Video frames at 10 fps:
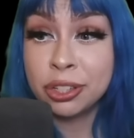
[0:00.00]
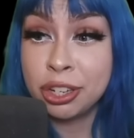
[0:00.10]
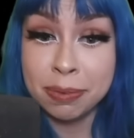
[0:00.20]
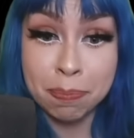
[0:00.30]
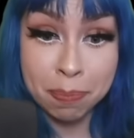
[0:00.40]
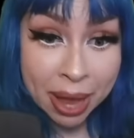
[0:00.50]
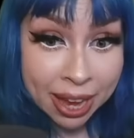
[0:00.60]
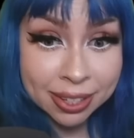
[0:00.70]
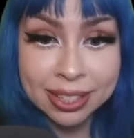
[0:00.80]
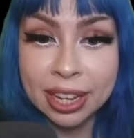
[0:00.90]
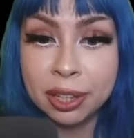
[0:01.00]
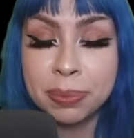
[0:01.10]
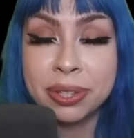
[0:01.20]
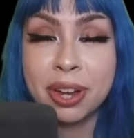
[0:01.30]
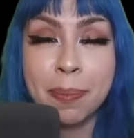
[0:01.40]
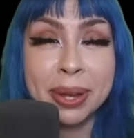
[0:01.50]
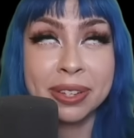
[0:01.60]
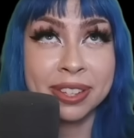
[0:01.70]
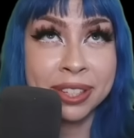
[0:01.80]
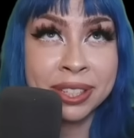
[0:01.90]
She begs Caleb to stop
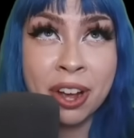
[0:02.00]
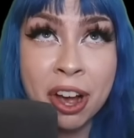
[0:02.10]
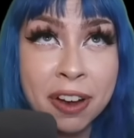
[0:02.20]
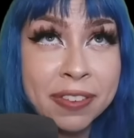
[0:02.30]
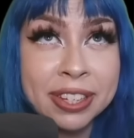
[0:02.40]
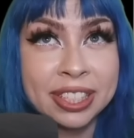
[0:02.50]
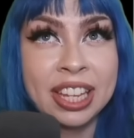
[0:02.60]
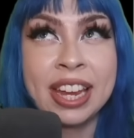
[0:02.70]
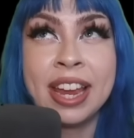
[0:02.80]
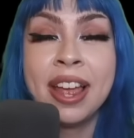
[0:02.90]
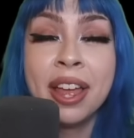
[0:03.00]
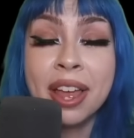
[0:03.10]
because this is obviously